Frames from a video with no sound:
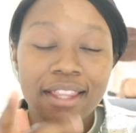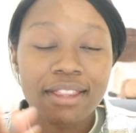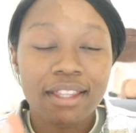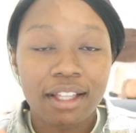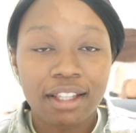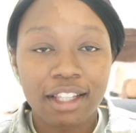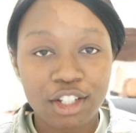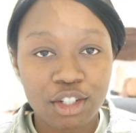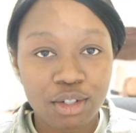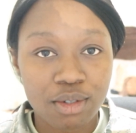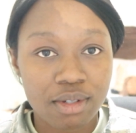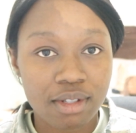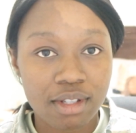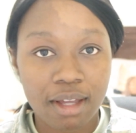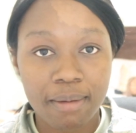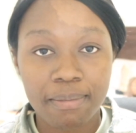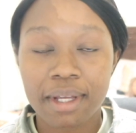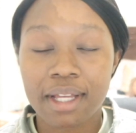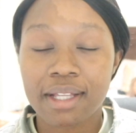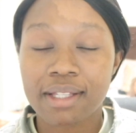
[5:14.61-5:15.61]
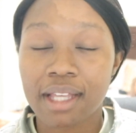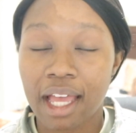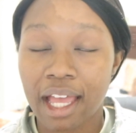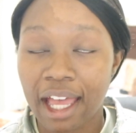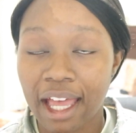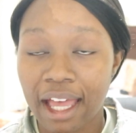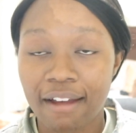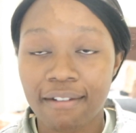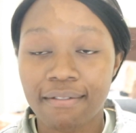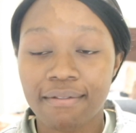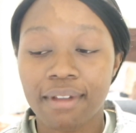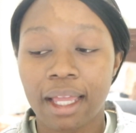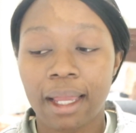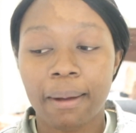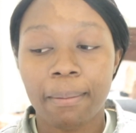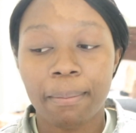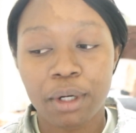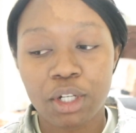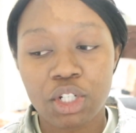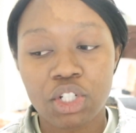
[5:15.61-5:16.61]
they'll let you slip, because I have
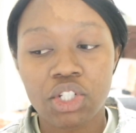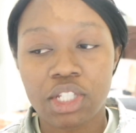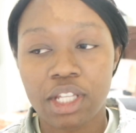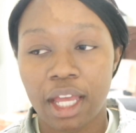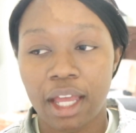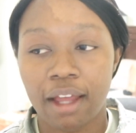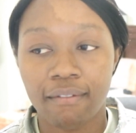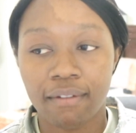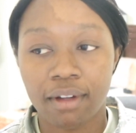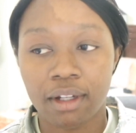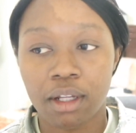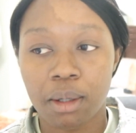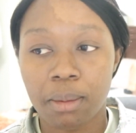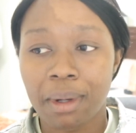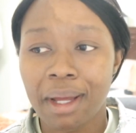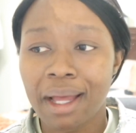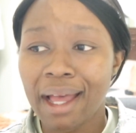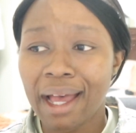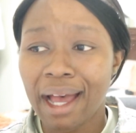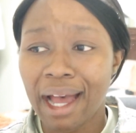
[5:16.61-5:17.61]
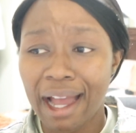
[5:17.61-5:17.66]
like pushed the envelope.